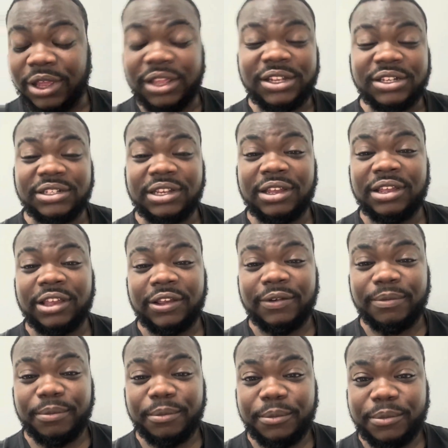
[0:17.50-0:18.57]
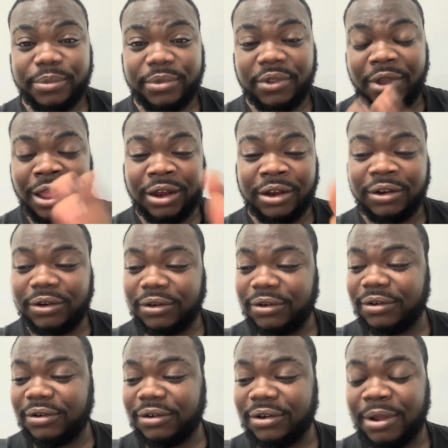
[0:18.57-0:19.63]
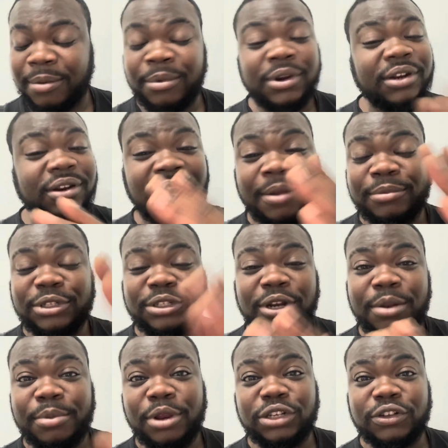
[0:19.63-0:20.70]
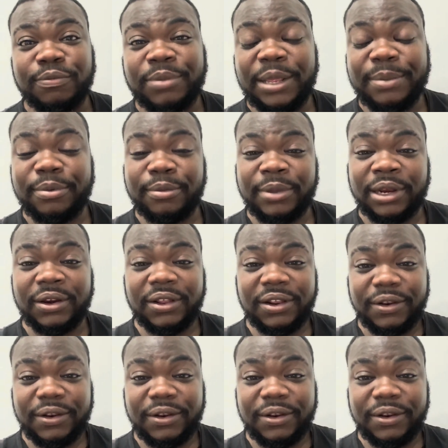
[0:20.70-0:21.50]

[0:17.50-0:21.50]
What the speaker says: it is out here. And I'm just gonna be honest with people, man.